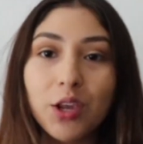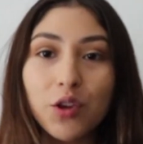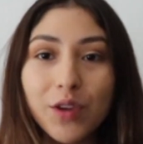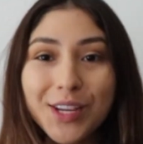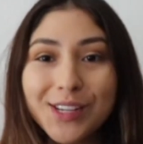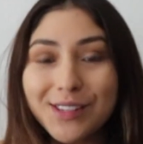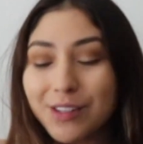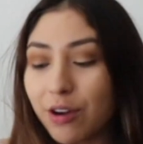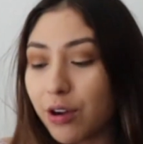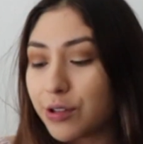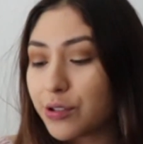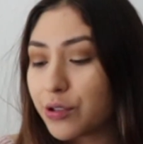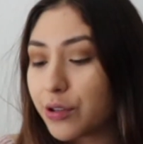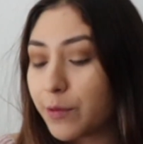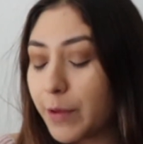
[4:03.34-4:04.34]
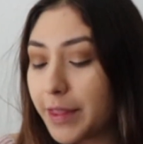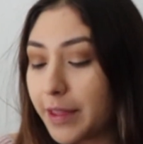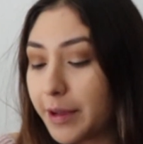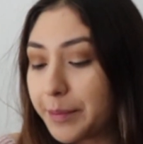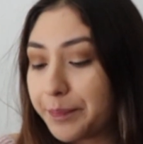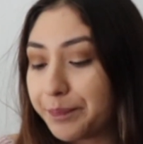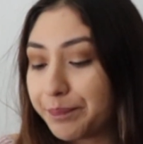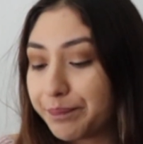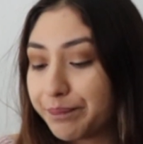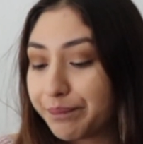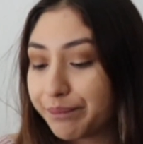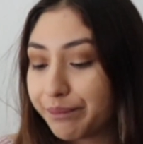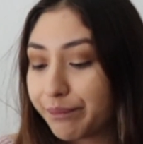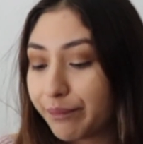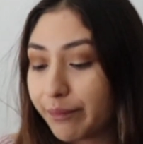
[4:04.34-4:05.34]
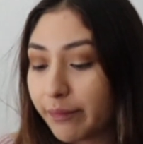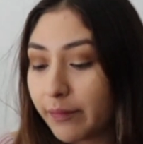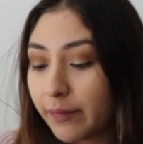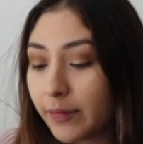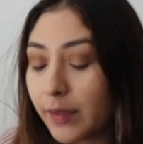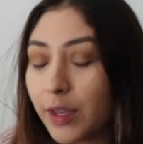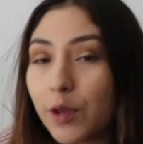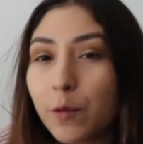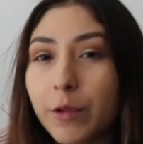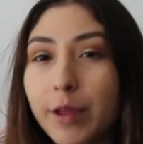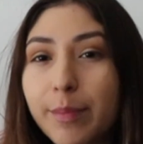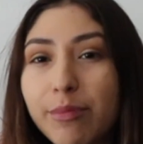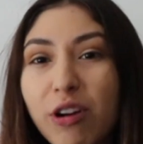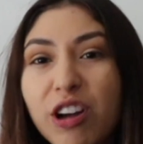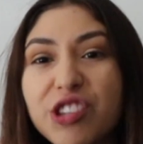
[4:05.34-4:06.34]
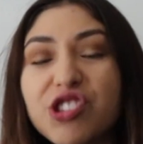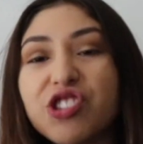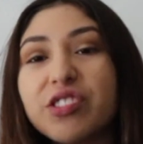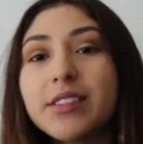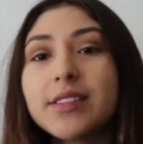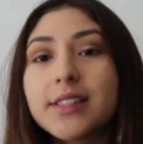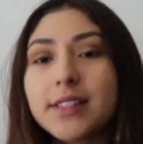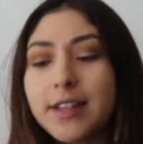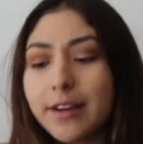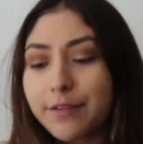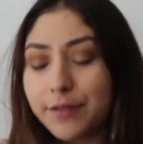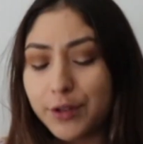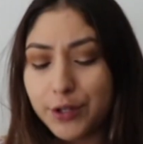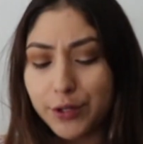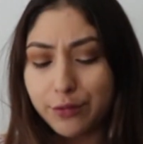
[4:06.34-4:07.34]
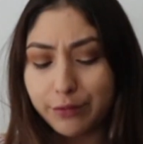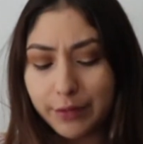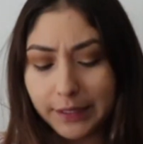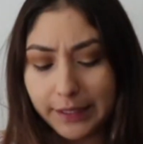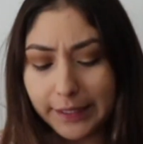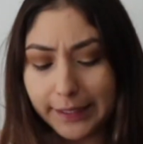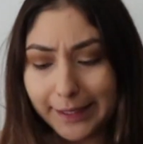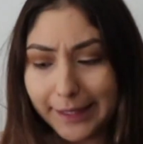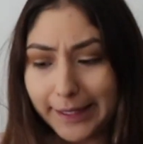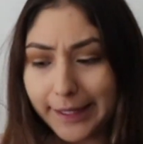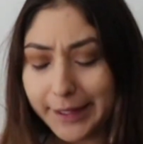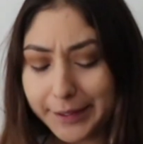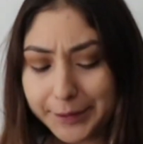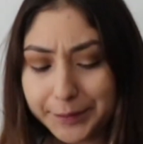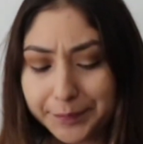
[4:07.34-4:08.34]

You can contour with a bronzer and stuff. You don't really need